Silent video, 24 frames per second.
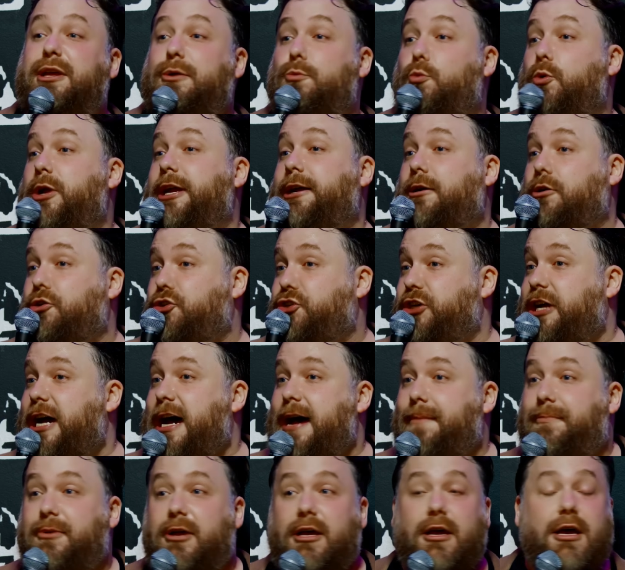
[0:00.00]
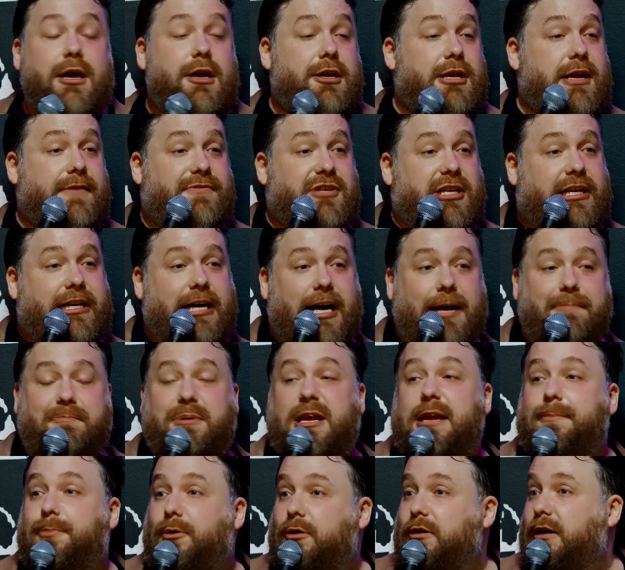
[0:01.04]
weird job. You have to cut
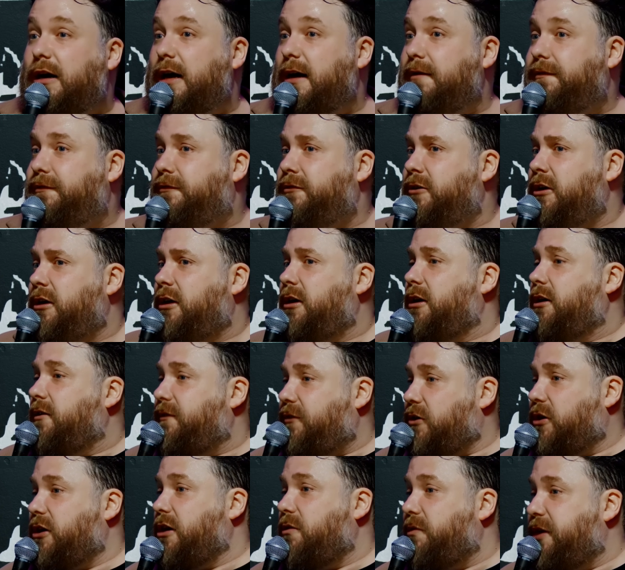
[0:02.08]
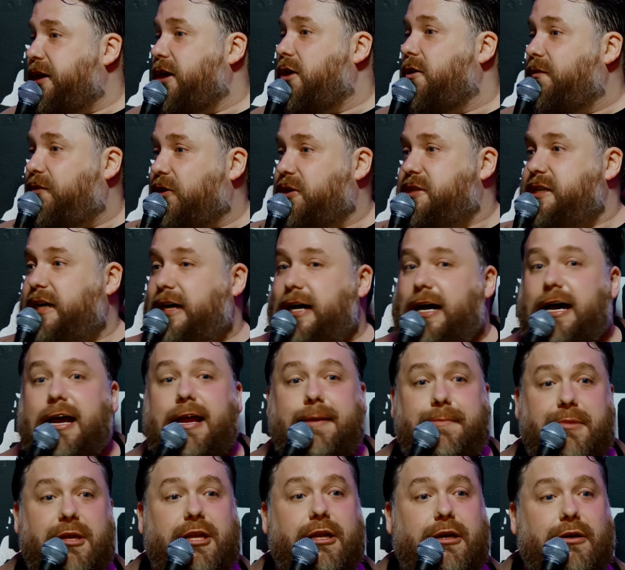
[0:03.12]
people off for going over
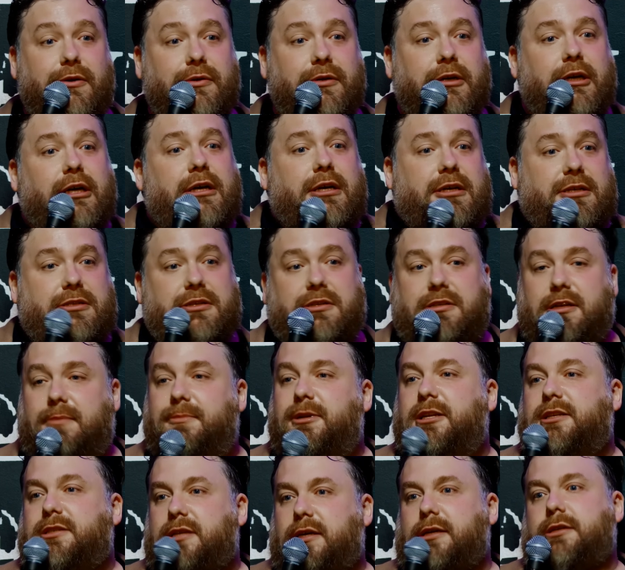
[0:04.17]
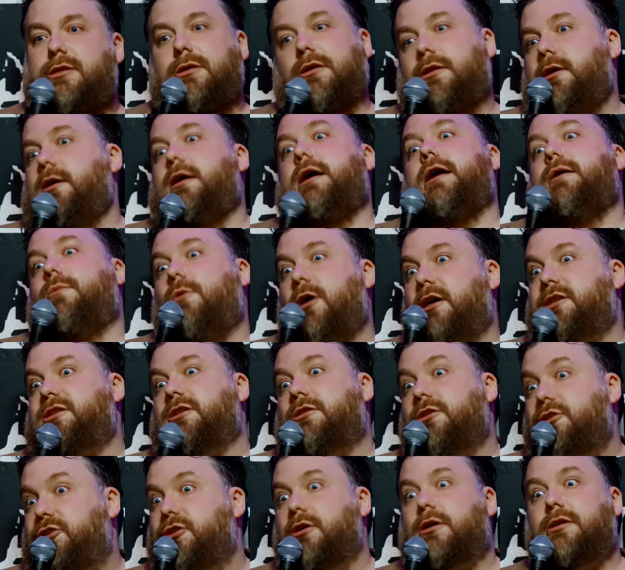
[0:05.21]
time, you know? So somebody's like, so there I was on
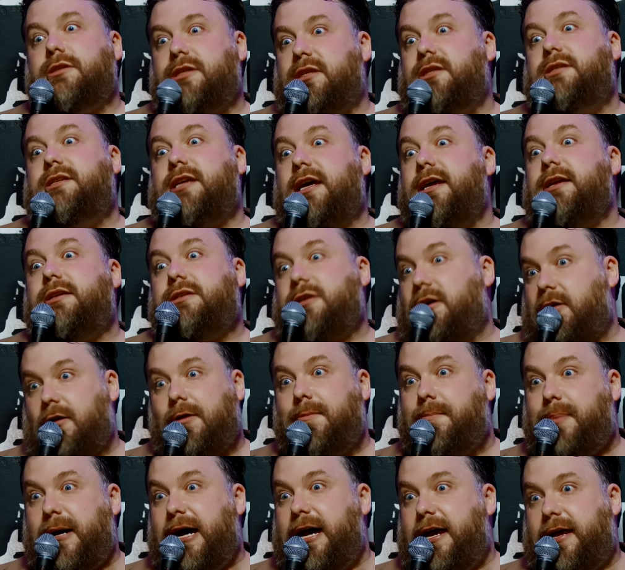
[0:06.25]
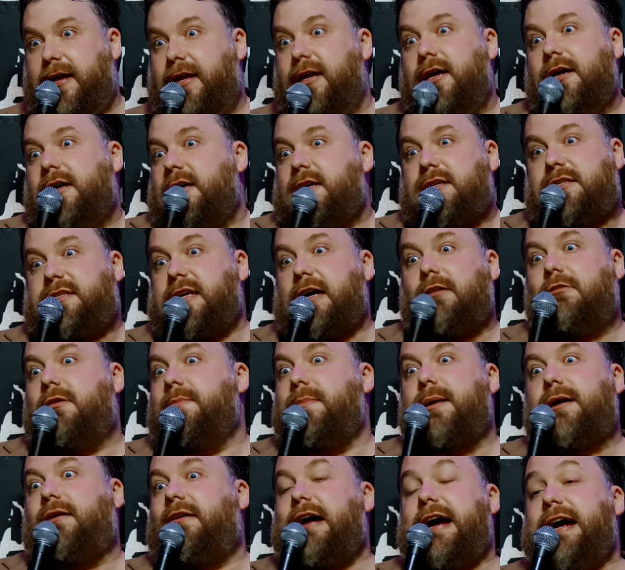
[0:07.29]
the Jersey State Turnpike selling
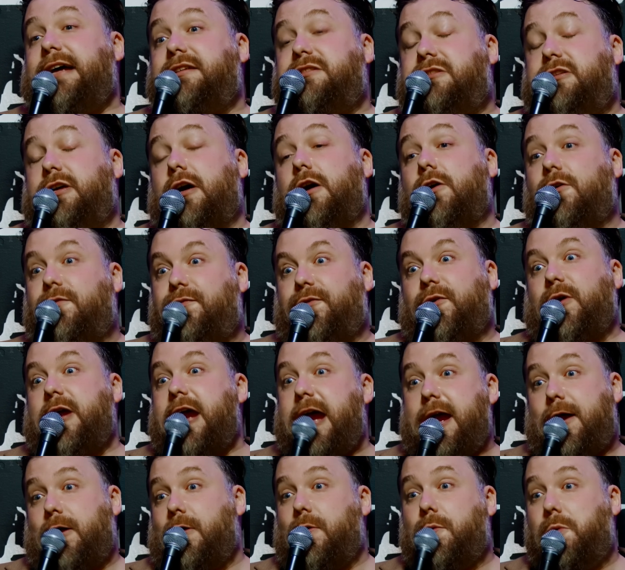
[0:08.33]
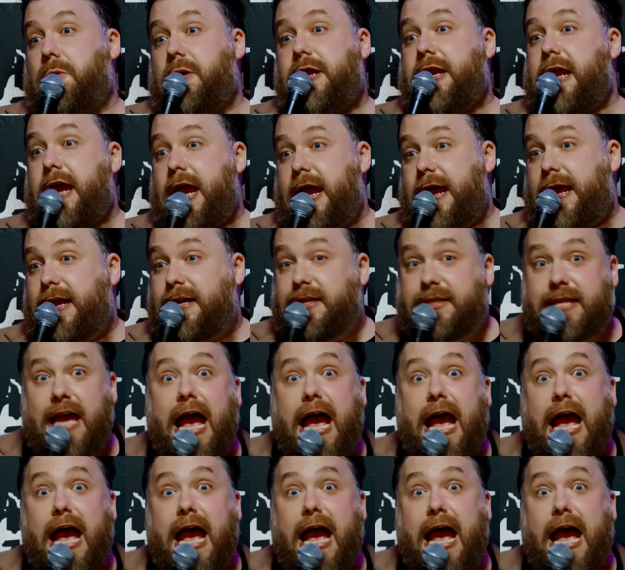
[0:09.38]
my last toe for heroin and